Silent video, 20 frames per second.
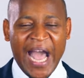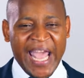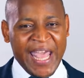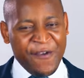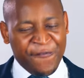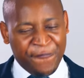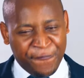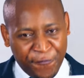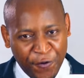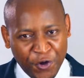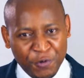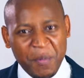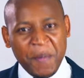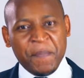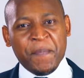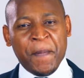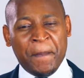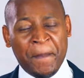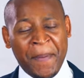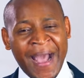He found me
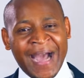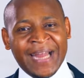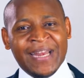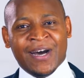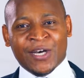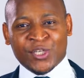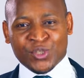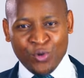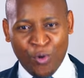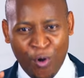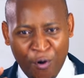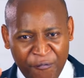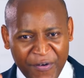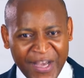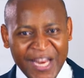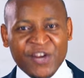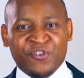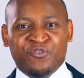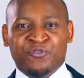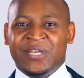prepared. I was
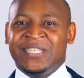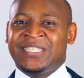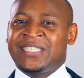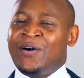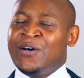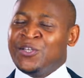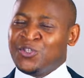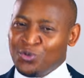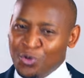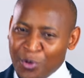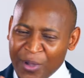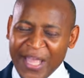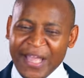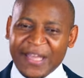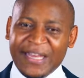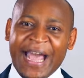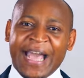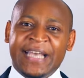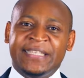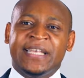overly dressed. I was
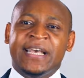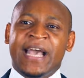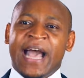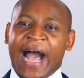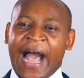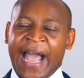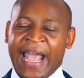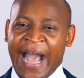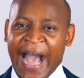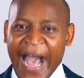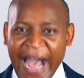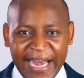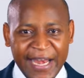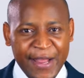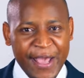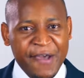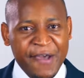looking nice. I had